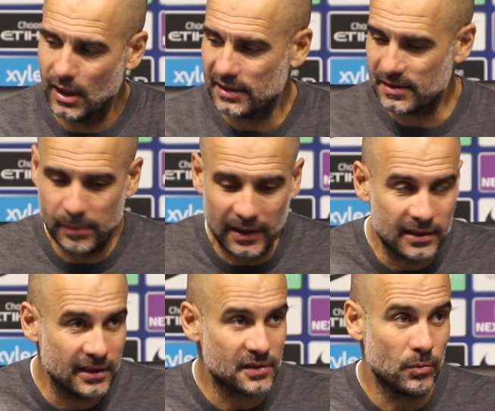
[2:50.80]
His
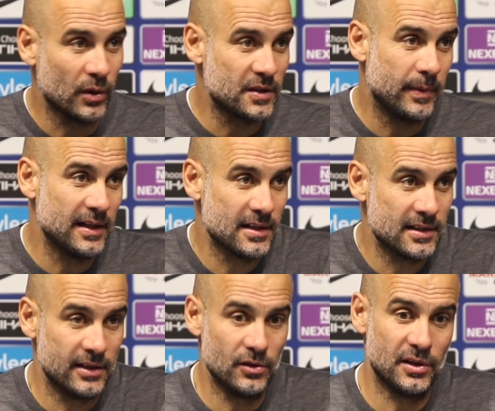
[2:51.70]
ability in the smaller
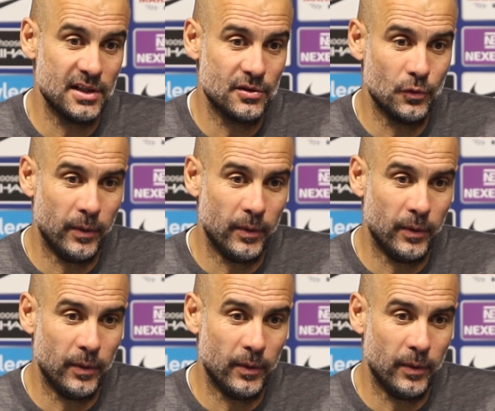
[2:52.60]
spaces is not easy to